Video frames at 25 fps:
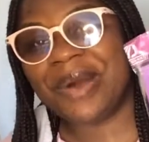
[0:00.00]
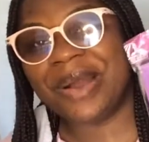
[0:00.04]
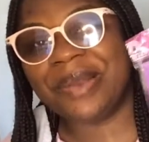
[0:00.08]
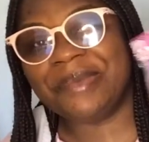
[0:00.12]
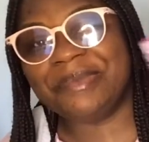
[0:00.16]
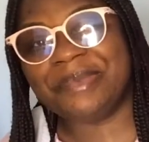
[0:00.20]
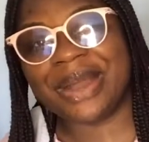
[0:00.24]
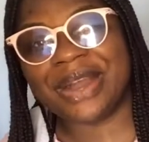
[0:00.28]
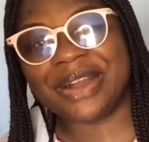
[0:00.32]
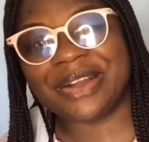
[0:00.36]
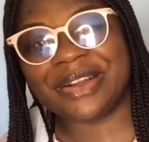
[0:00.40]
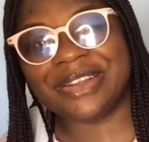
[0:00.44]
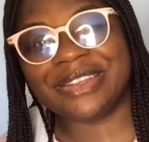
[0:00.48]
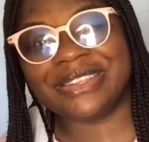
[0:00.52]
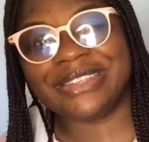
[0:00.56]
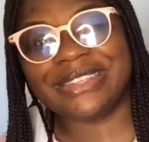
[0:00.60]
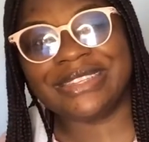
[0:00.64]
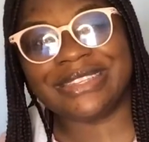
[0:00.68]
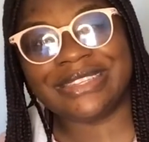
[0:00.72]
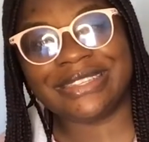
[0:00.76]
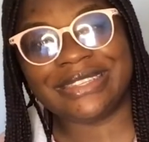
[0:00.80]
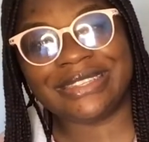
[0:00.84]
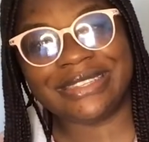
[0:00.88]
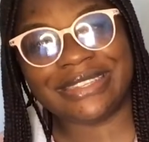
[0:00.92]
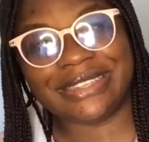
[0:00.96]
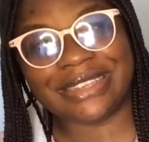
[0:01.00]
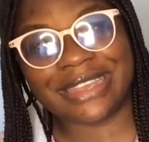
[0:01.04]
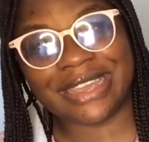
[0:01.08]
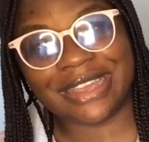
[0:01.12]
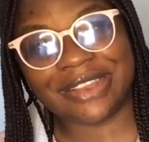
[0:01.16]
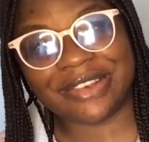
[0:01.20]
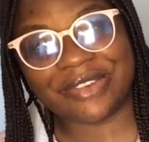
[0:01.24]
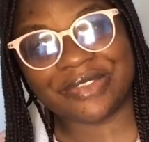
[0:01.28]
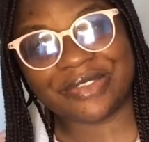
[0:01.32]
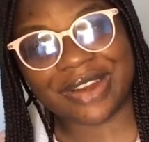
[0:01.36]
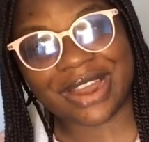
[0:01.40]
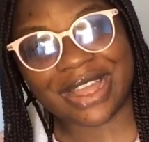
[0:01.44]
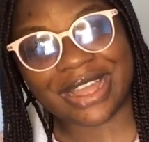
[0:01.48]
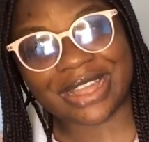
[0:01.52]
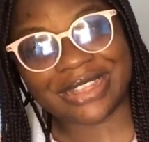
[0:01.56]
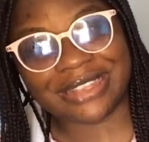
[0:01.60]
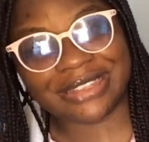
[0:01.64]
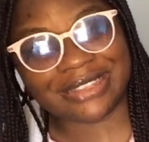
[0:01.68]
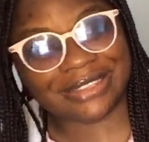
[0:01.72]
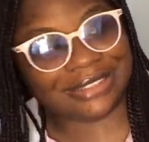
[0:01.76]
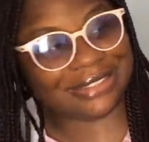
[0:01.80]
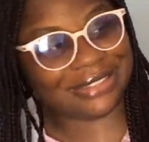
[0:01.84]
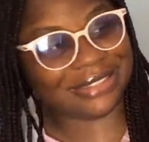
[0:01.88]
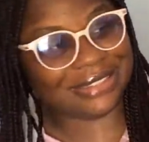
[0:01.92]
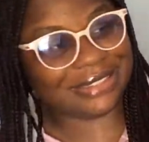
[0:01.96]
one pack costs 68
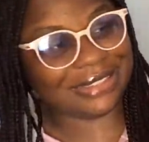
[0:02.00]
rands